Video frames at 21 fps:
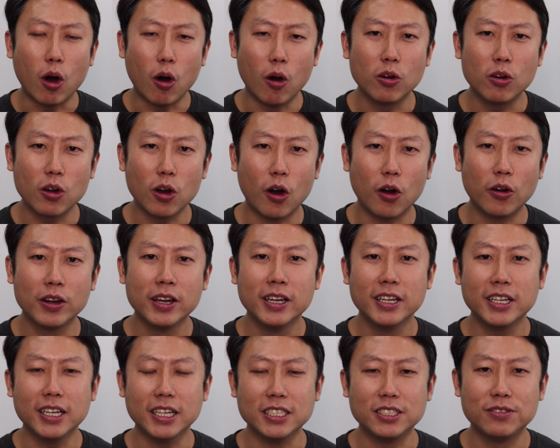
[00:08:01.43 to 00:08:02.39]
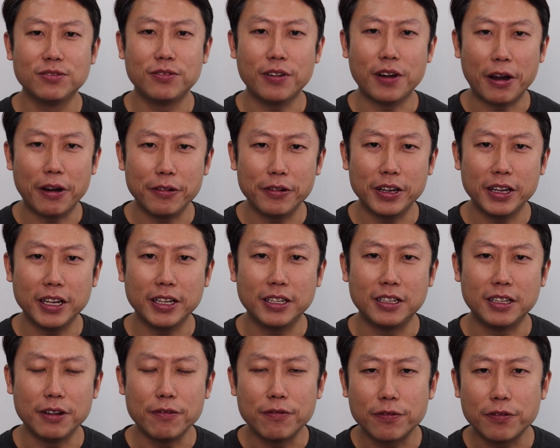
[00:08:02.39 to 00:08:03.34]
Hong Kong is very
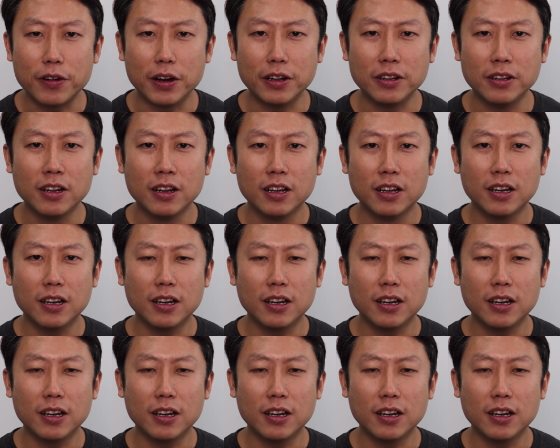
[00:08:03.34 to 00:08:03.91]
different